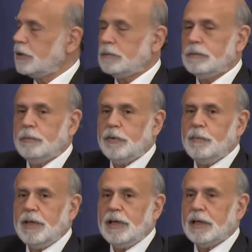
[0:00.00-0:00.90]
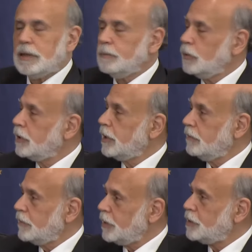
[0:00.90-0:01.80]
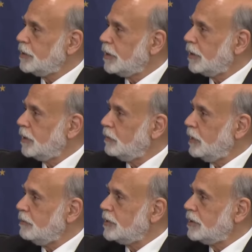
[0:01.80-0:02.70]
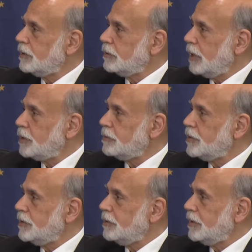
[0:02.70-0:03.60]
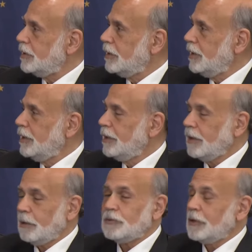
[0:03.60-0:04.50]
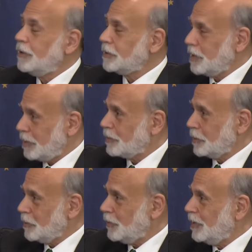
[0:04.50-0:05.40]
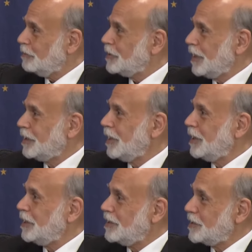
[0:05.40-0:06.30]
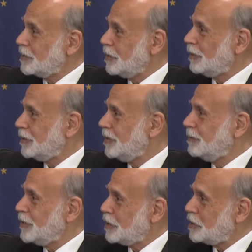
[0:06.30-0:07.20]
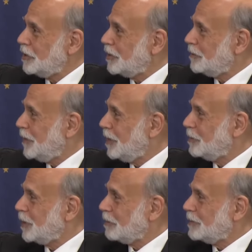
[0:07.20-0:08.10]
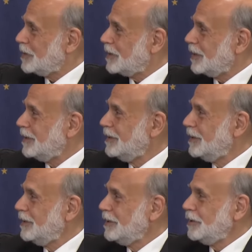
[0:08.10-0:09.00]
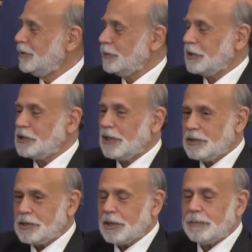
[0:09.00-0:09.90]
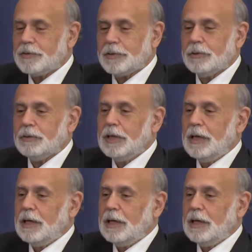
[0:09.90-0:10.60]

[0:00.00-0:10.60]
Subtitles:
worked with me on a book on inflation targeting when he was still a graduate student. And that was a long time ago, and he was not yet in his exalted position at the Fed when I was doing Jay's job. So